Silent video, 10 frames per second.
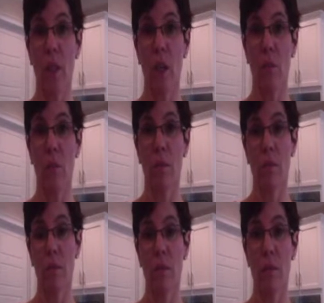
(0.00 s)

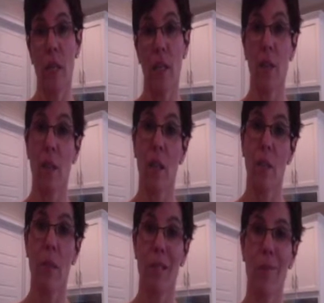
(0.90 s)
and
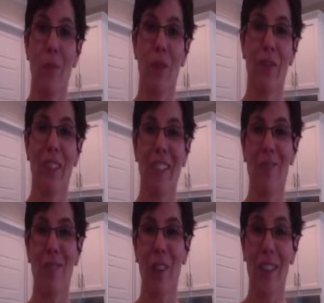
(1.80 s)
thus makes it more filling,
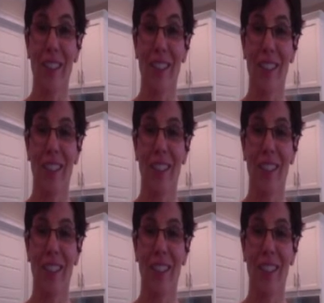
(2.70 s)
hearty.